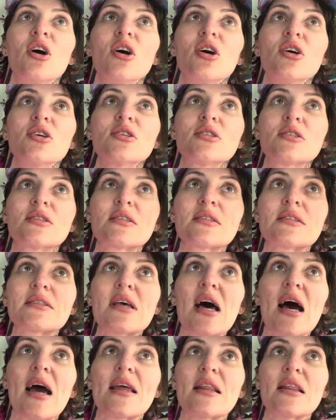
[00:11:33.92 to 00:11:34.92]

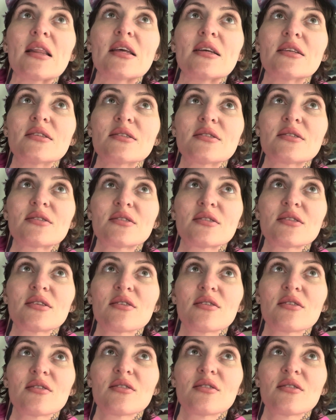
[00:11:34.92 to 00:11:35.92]
silence.
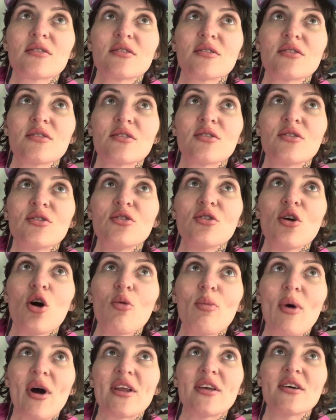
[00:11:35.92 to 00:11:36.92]

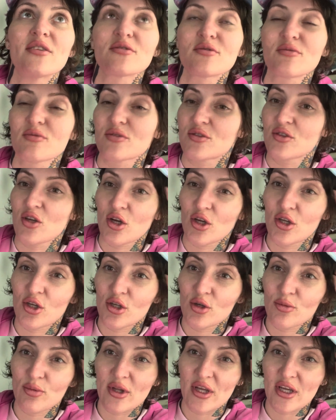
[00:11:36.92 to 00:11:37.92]
Nobody else was talking on
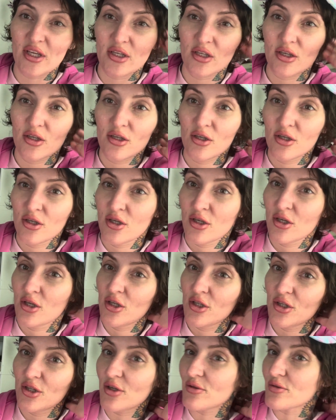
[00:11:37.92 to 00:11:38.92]
the plane.
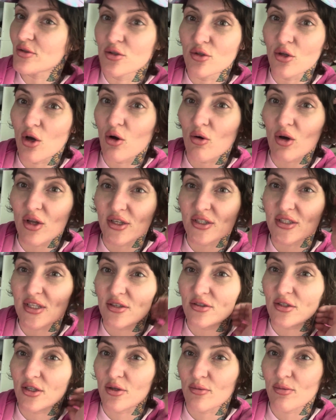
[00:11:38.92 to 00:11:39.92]
There was no other
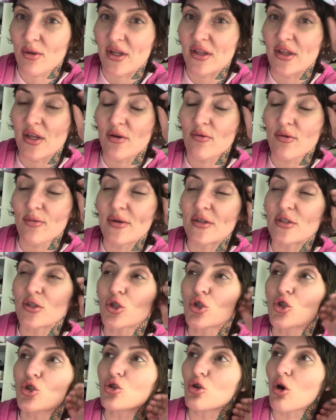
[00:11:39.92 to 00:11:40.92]
sounds on the plane. They were being
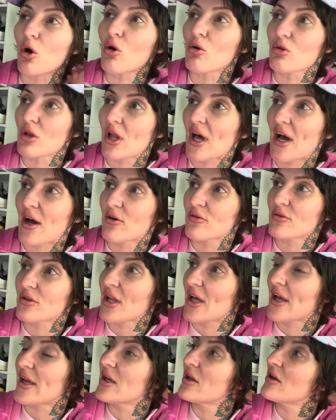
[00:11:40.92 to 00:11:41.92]
so loud.
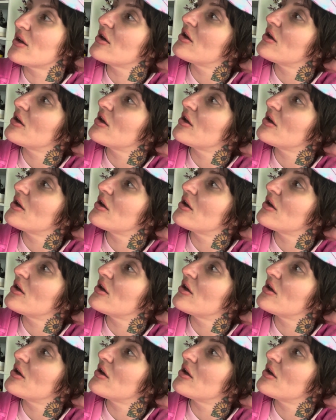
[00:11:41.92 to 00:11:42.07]
Like,